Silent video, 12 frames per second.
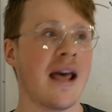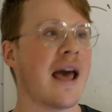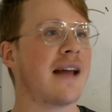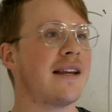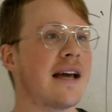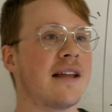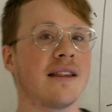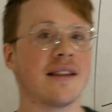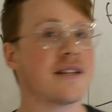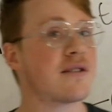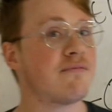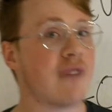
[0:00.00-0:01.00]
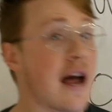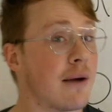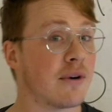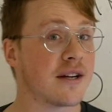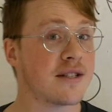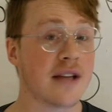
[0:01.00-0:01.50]
And yet this
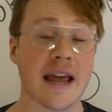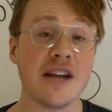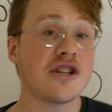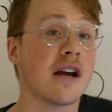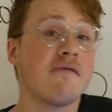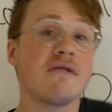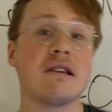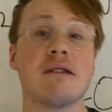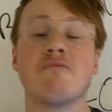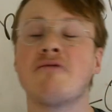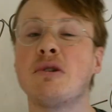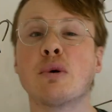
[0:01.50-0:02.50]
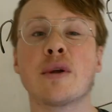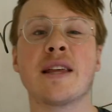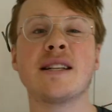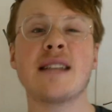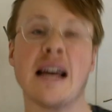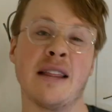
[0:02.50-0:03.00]
virus, HIV, fewer
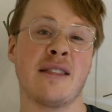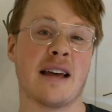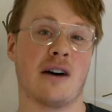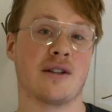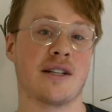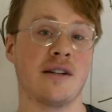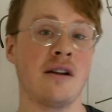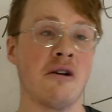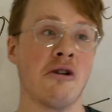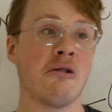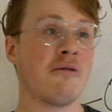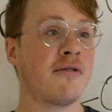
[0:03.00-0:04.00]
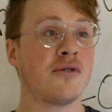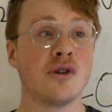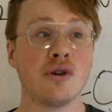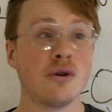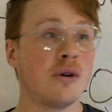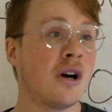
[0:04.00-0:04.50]
than 10,000,
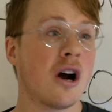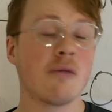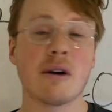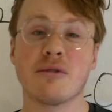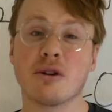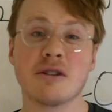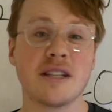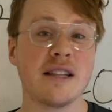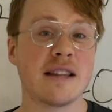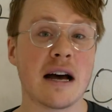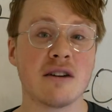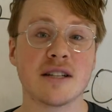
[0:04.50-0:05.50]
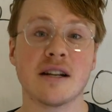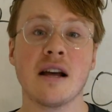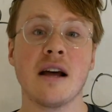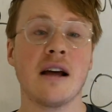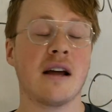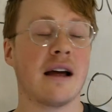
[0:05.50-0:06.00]
flu around 13,000,
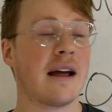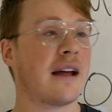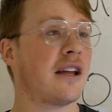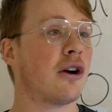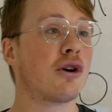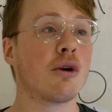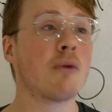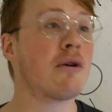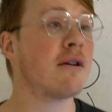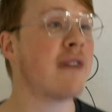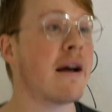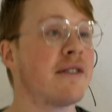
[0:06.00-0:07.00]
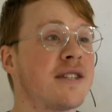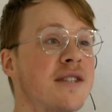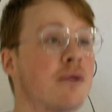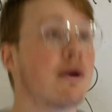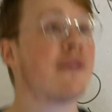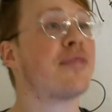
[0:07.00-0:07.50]
coronavirus is
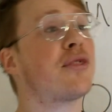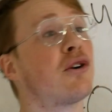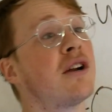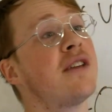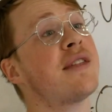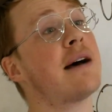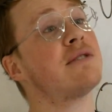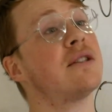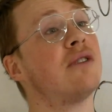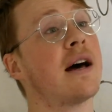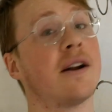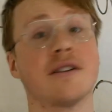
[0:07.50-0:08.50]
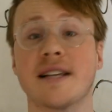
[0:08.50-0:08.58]
around 30,000 letters.